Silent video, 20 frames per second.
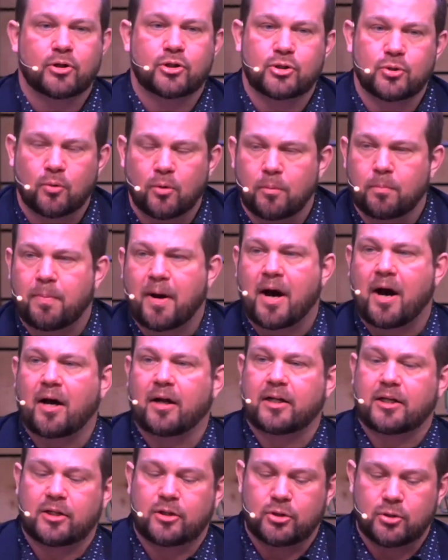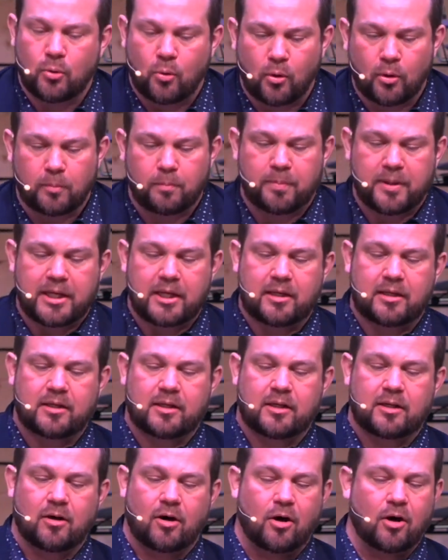your body, your
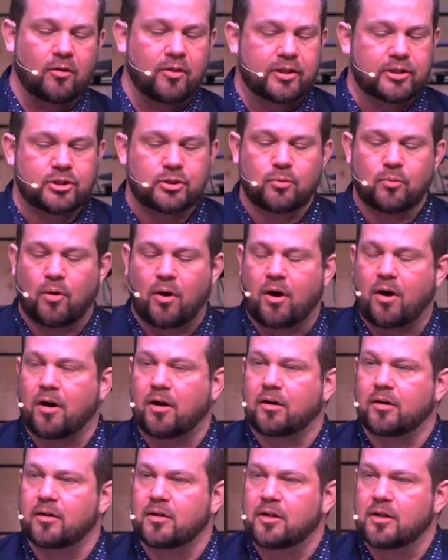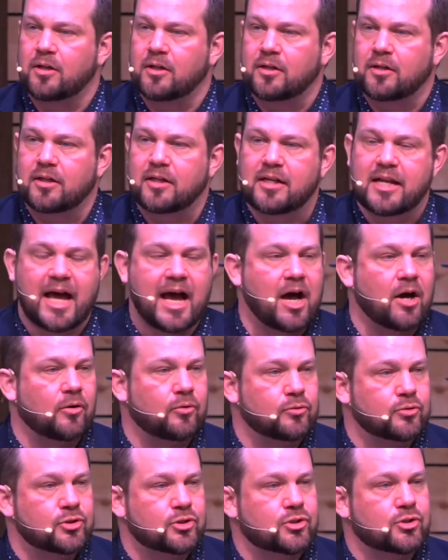being, all that you are, now
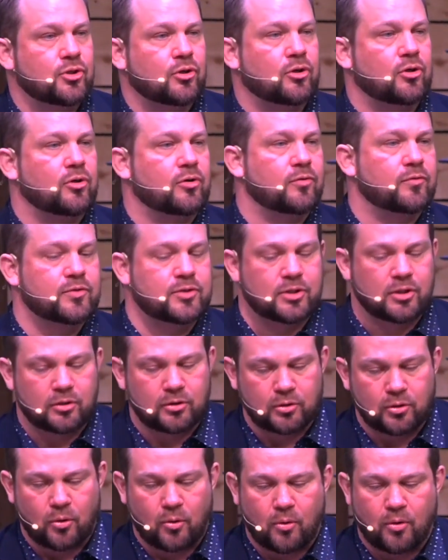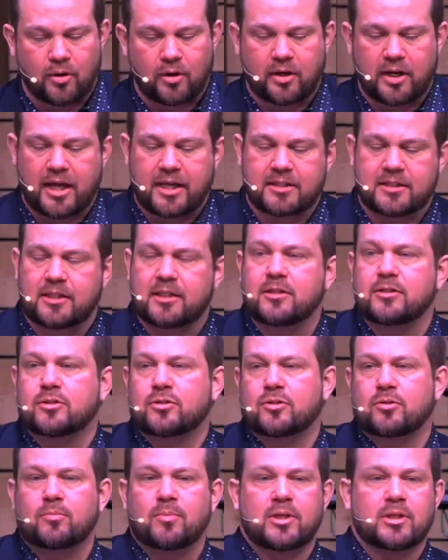serves the Lord as
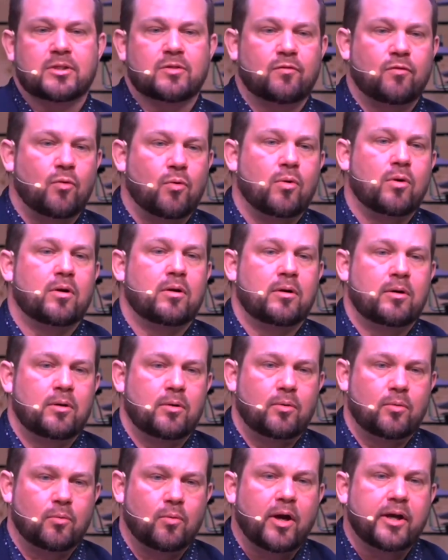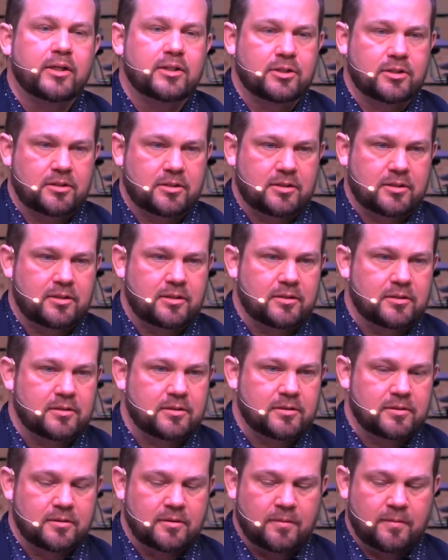instruments for righteousness.
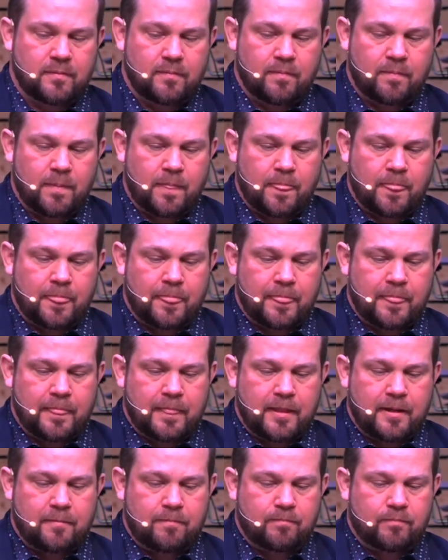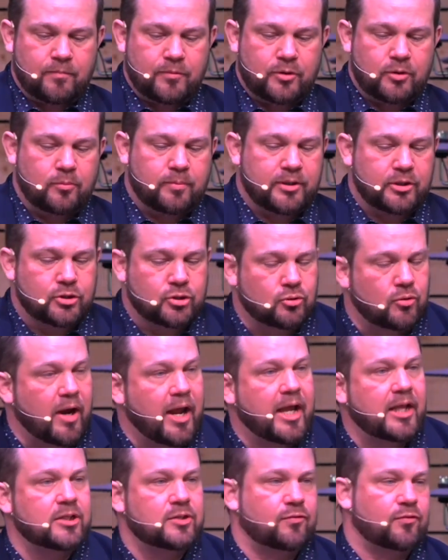You've been
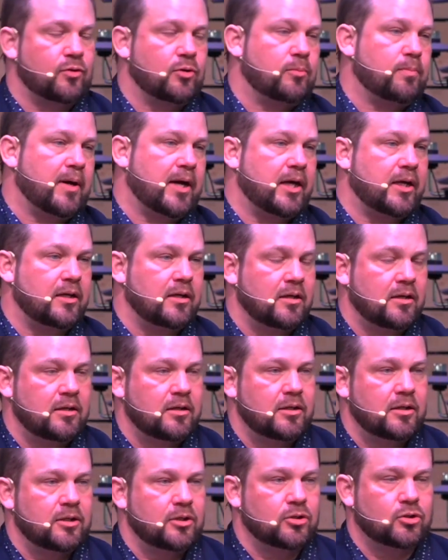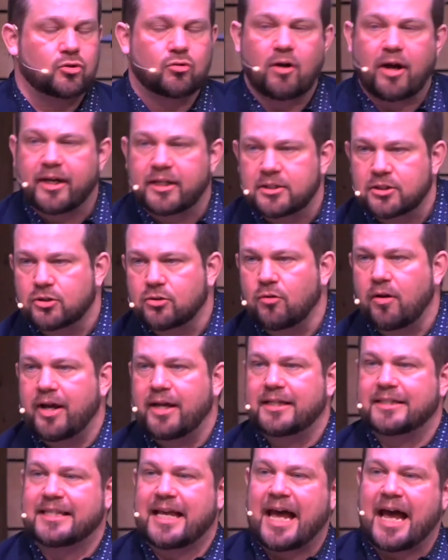transferred by Christ's
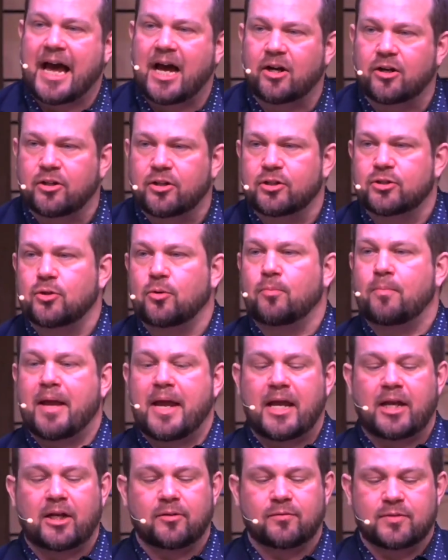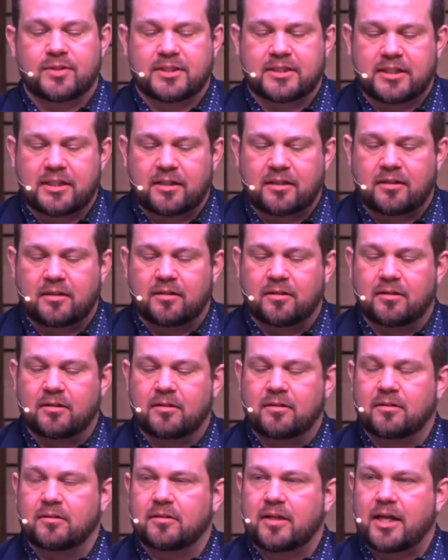grace out of the domain of sin
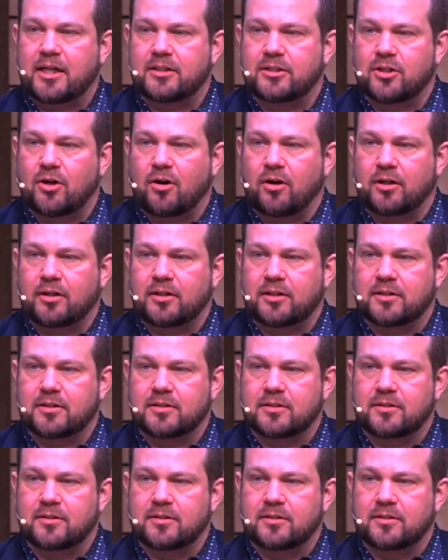and darkness